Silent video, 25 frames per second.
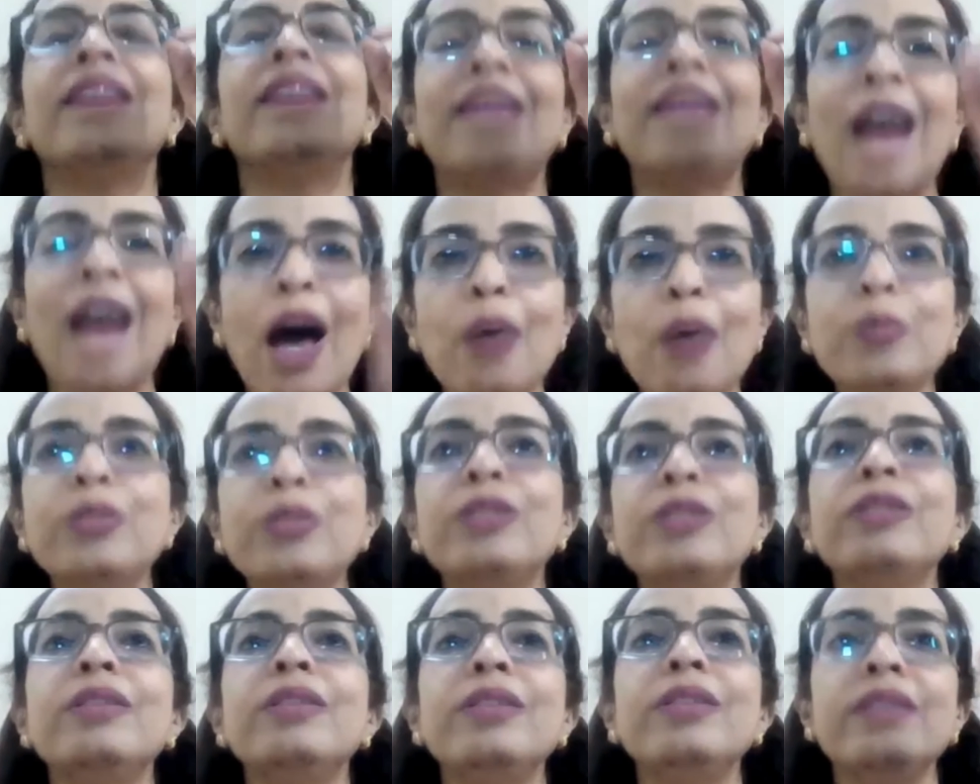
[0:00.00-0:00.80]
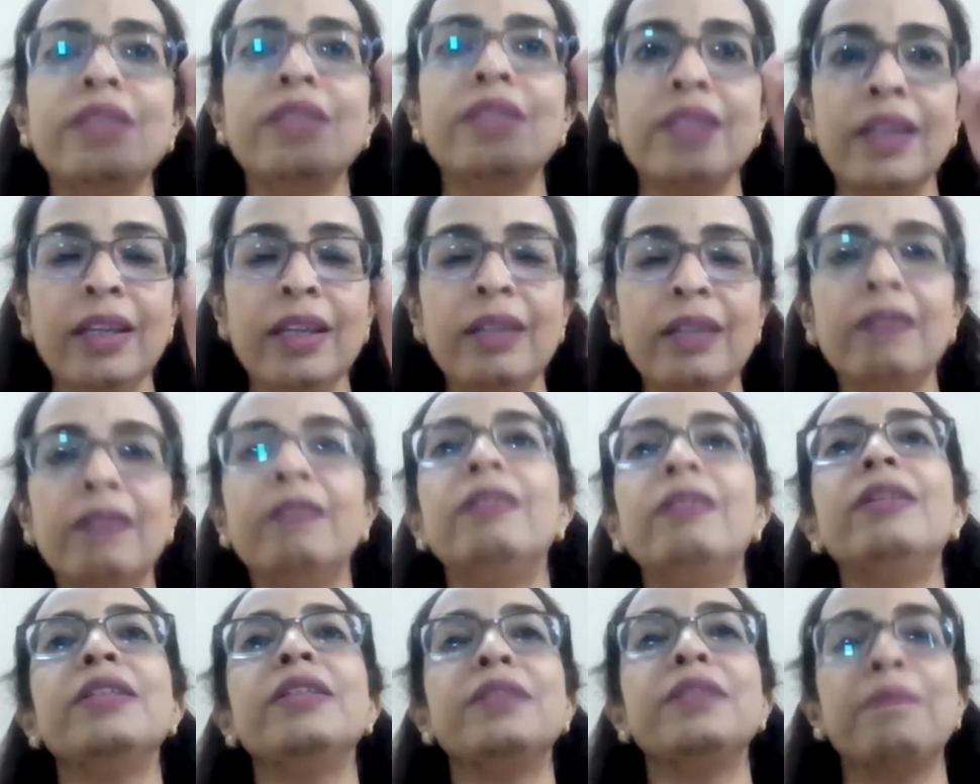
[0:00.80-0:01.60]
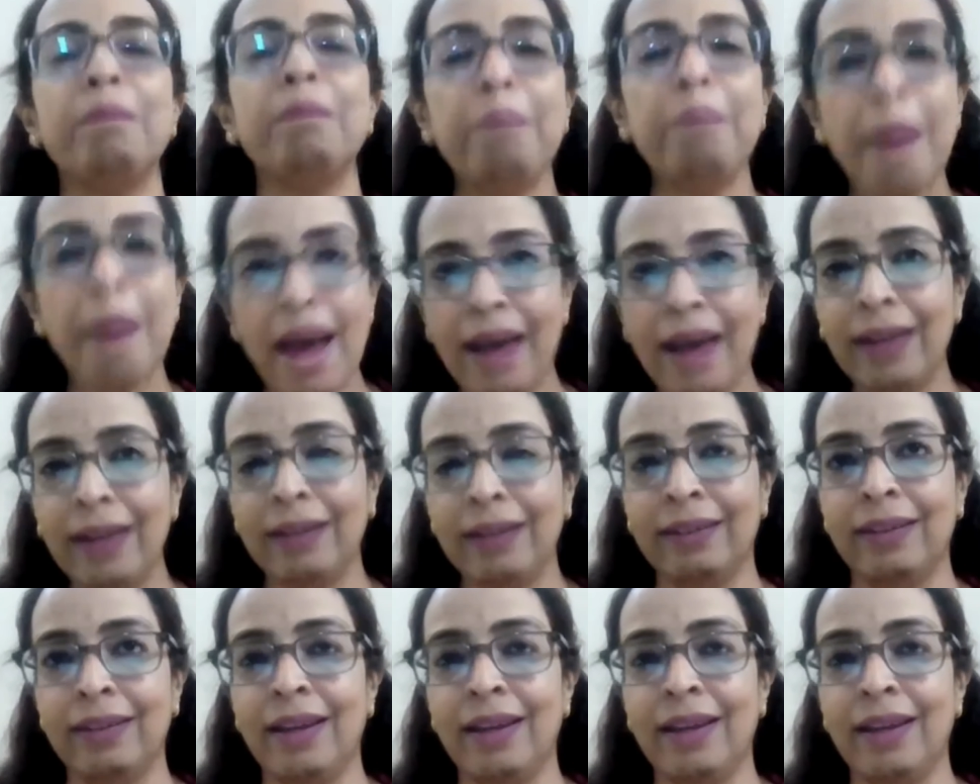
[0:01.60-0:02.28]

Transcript: thousands years back.